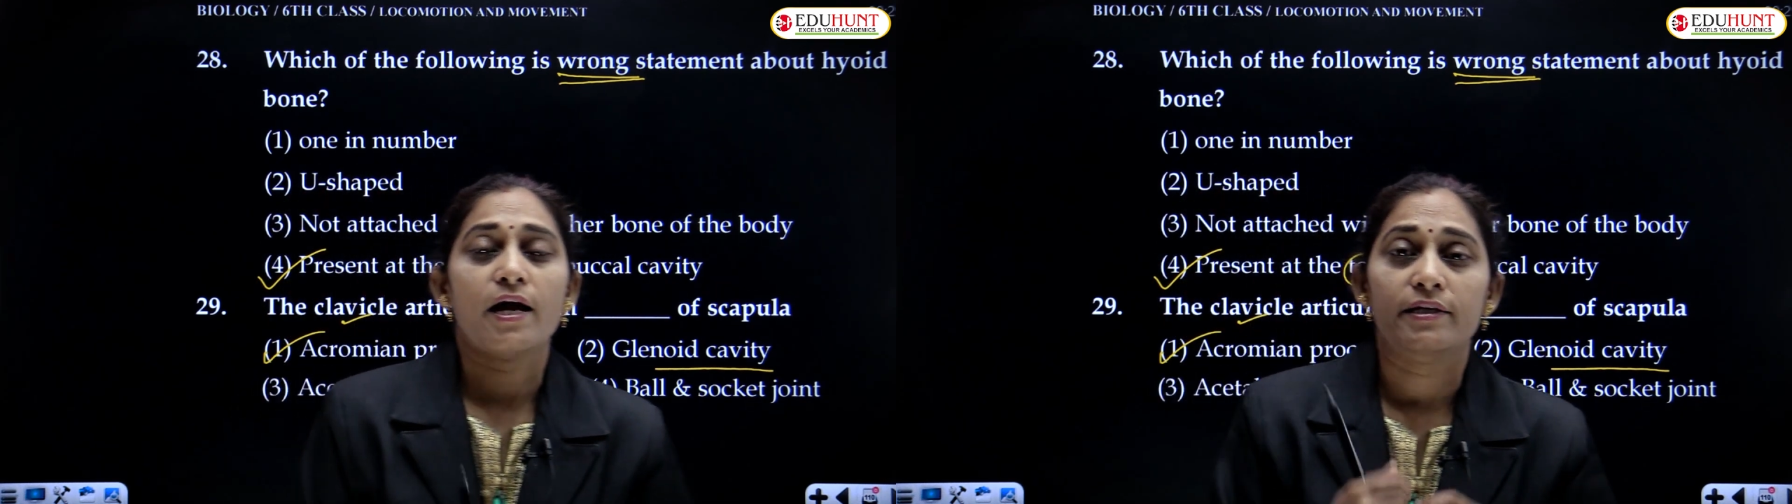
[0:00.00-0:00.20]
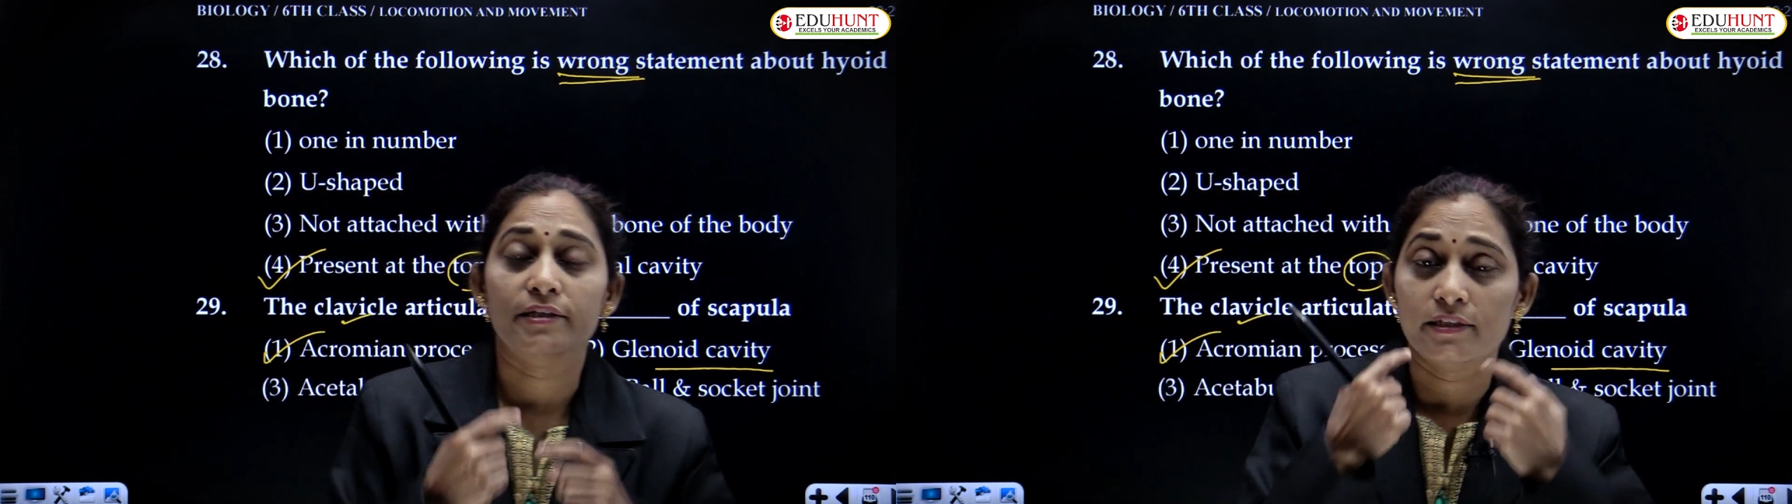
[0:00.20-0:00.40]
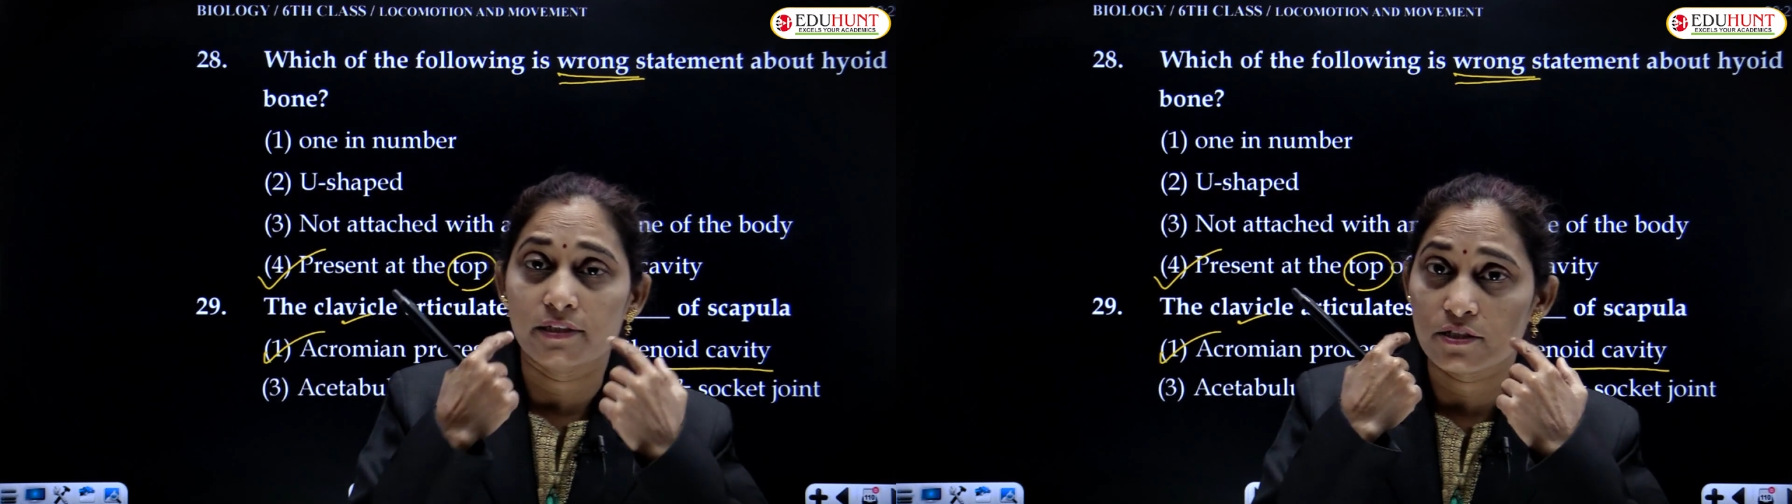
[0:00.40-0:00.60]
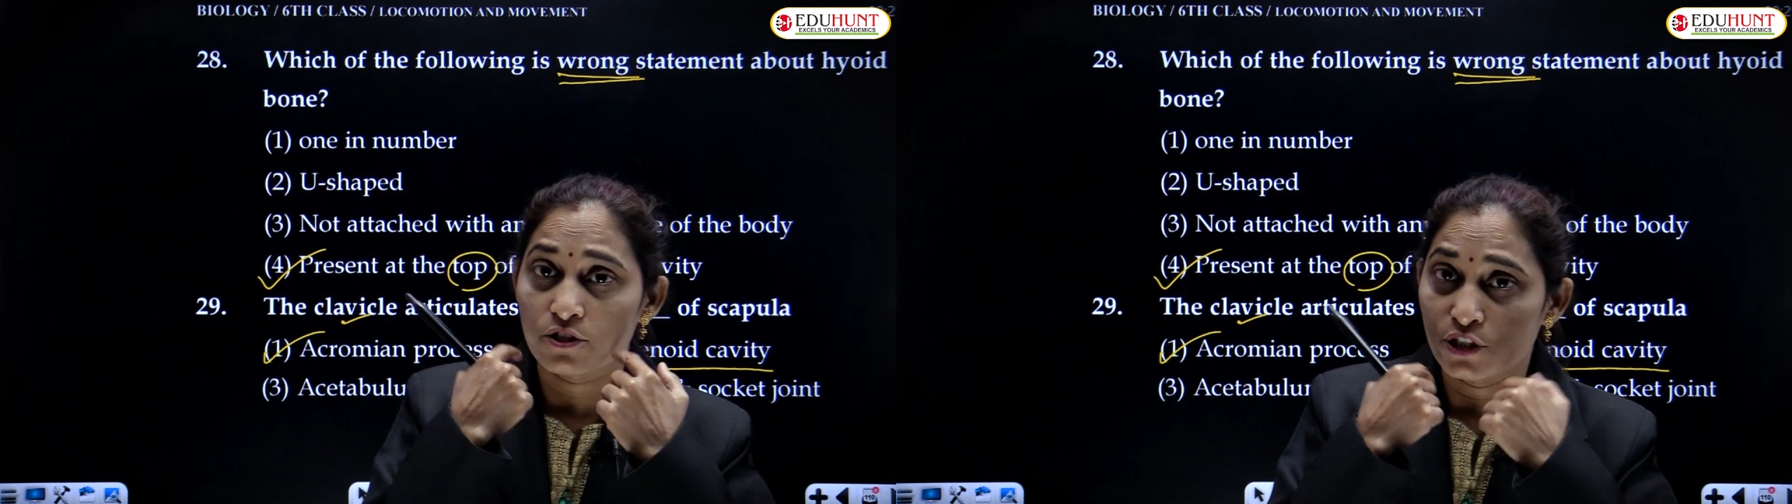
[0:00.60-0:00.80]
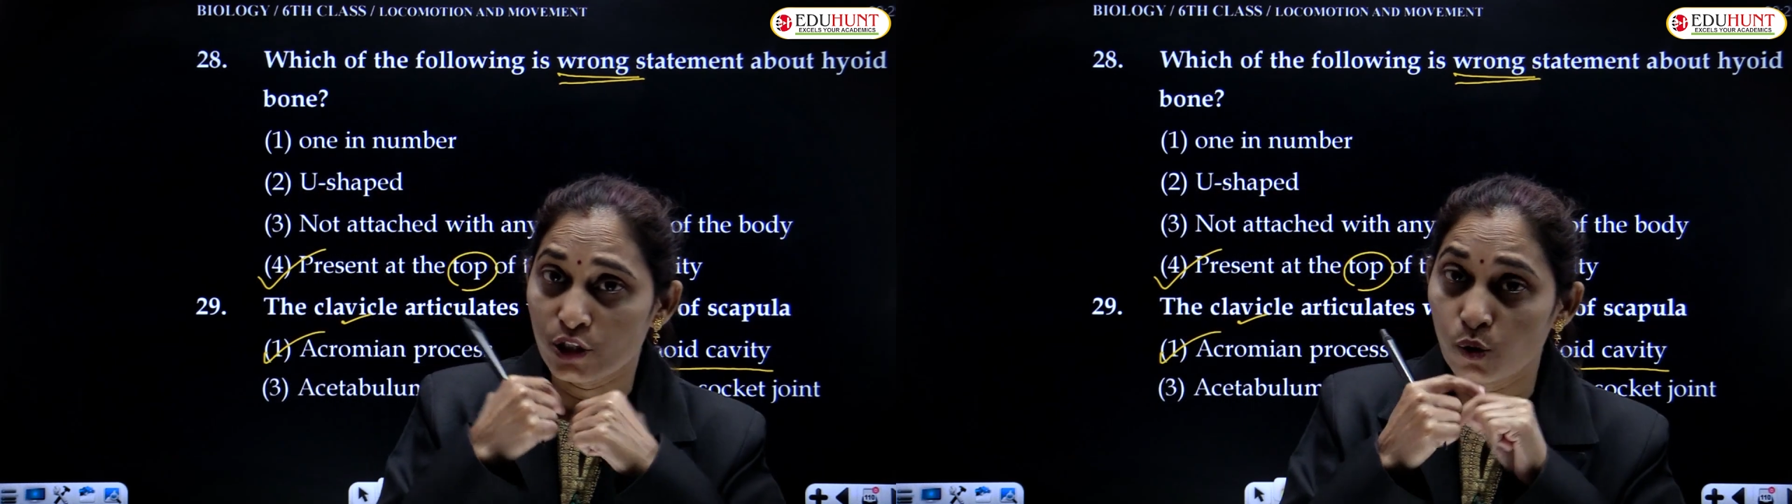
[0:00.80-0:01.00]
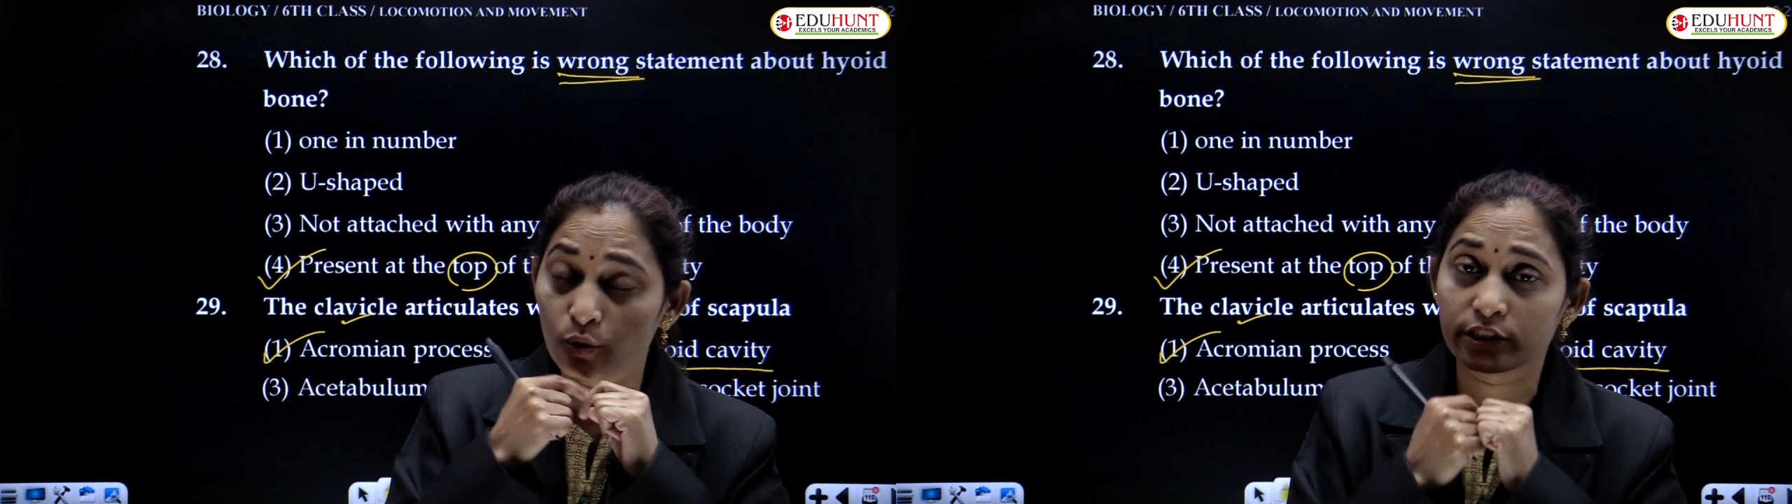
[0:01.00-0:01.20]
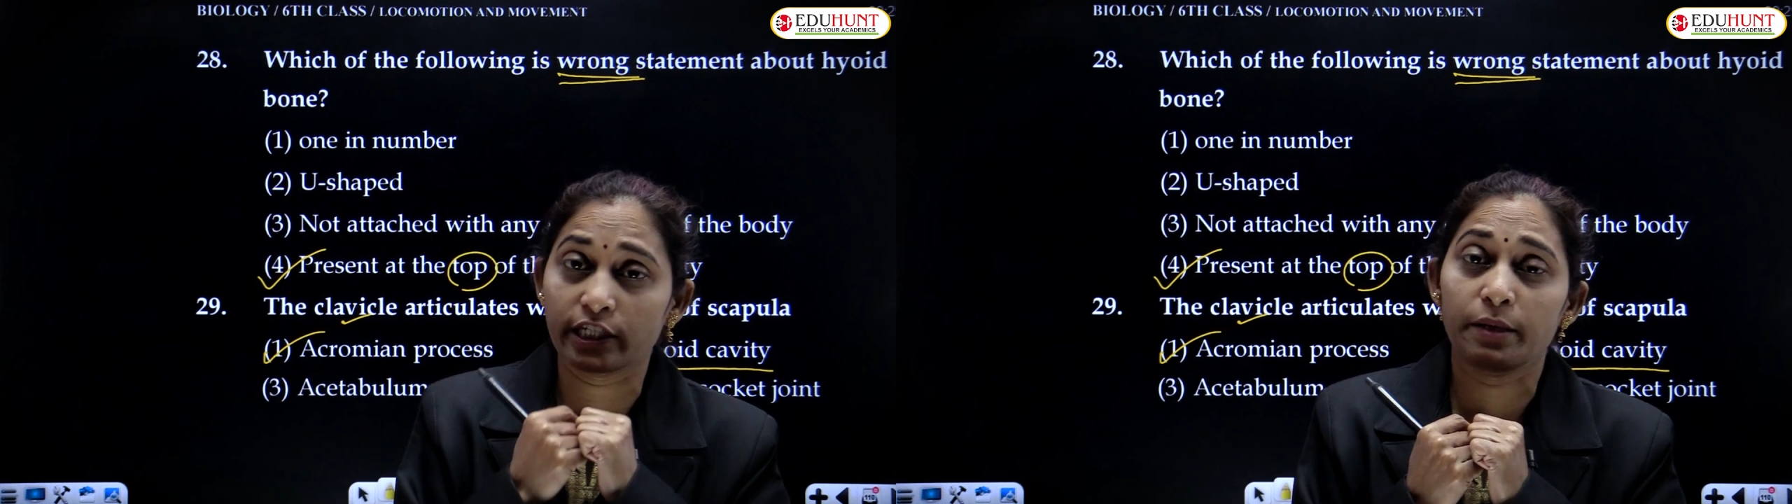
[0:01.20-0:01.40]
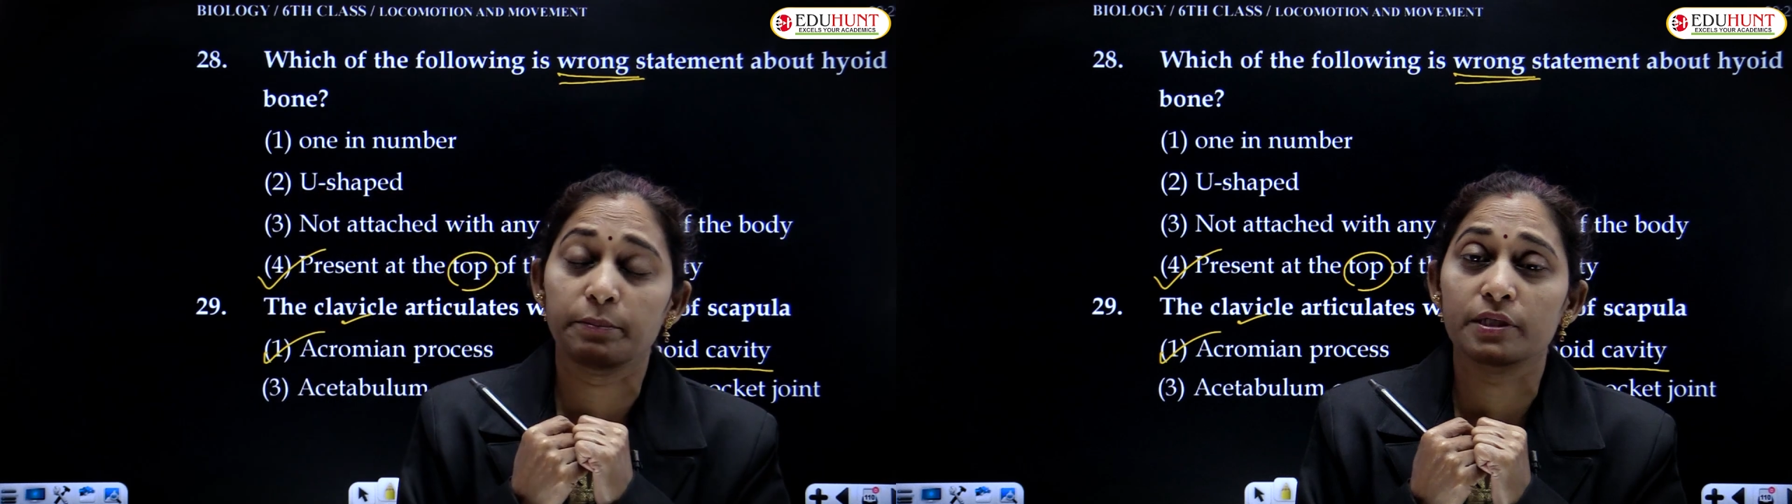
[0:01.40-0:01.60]
and it is
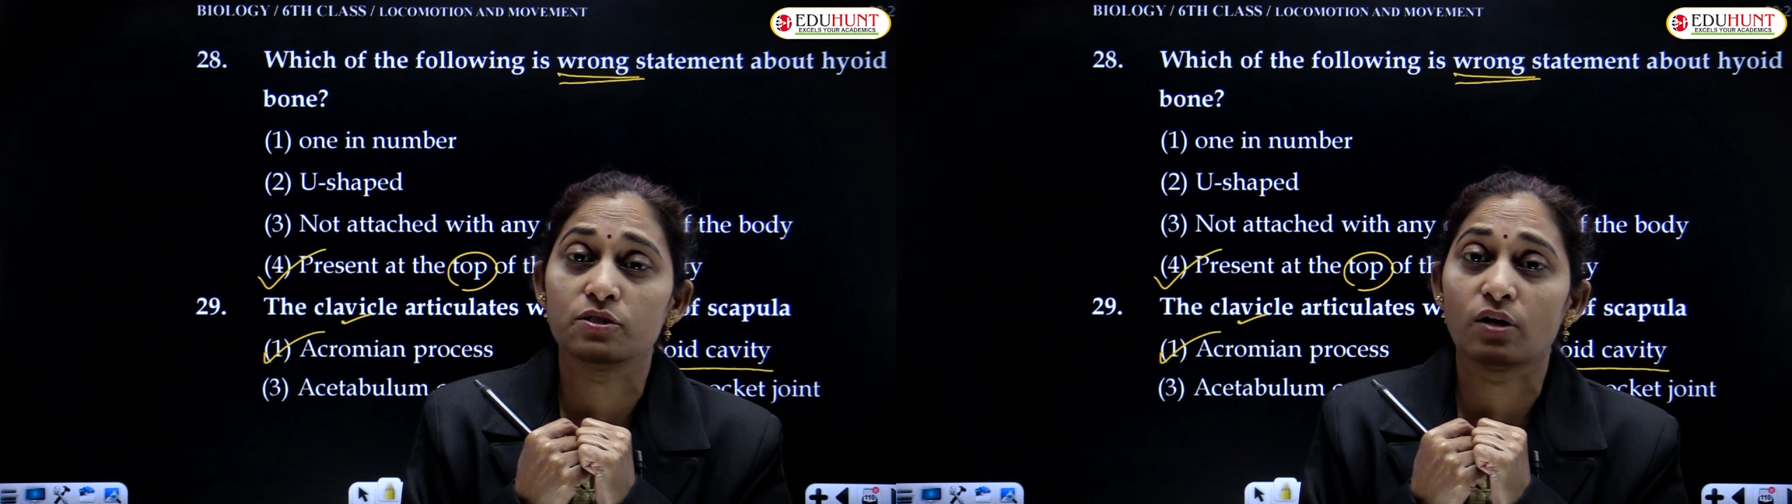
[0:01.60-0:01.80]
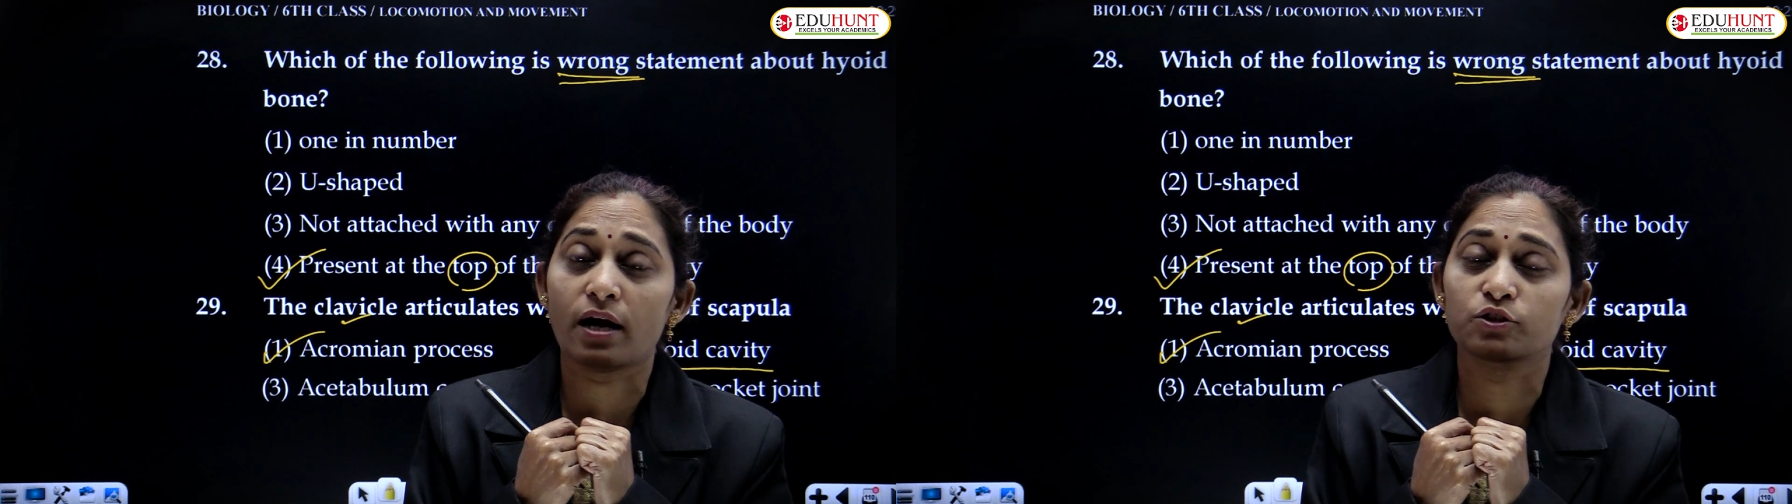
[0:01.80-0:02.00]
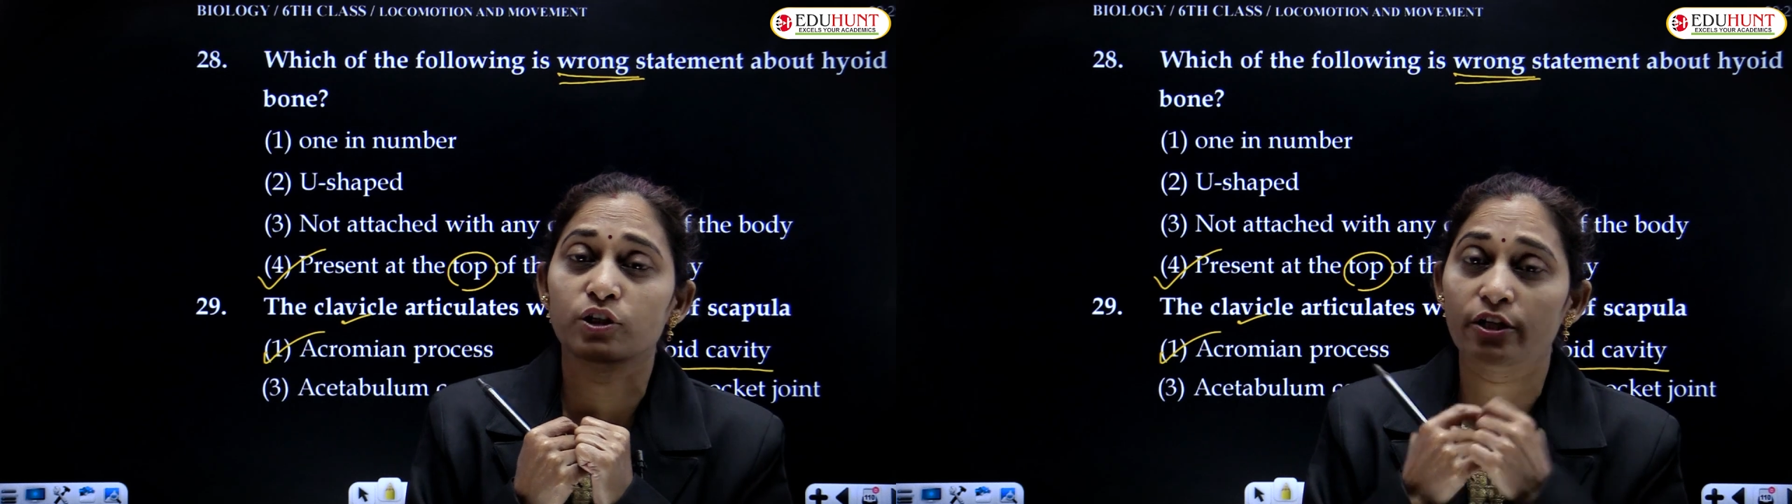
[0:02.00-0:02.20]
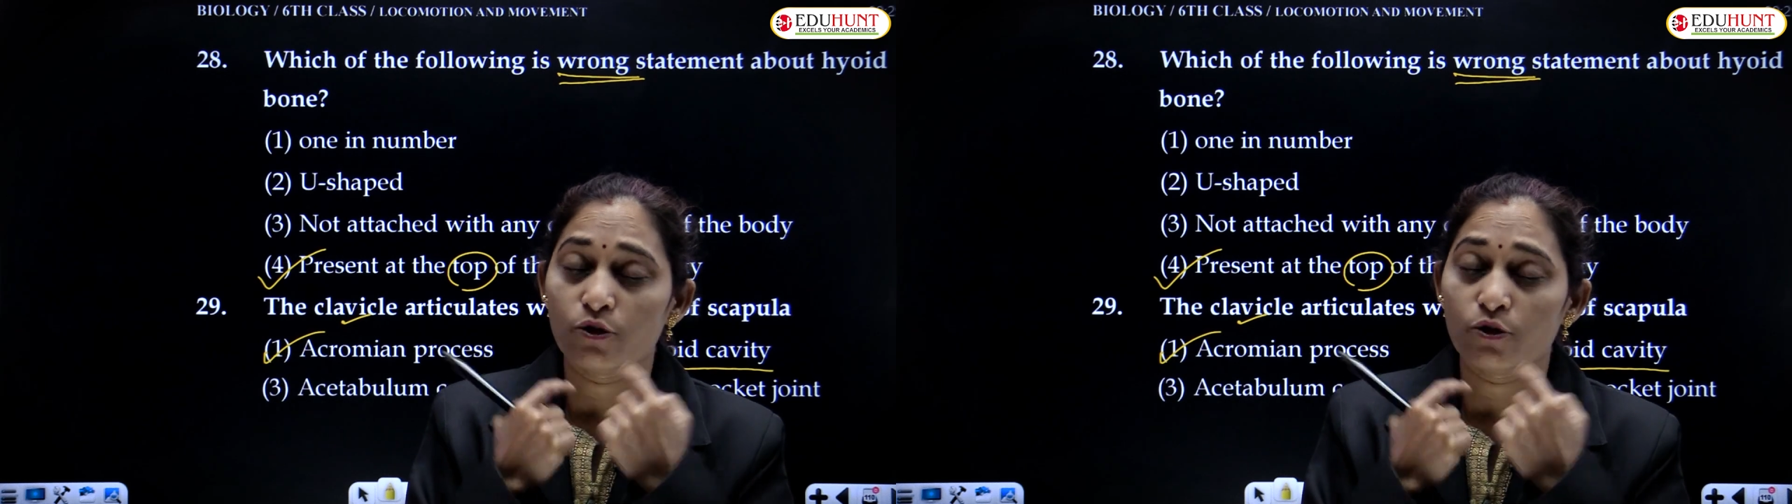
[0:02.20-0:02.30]
U-shaped structure,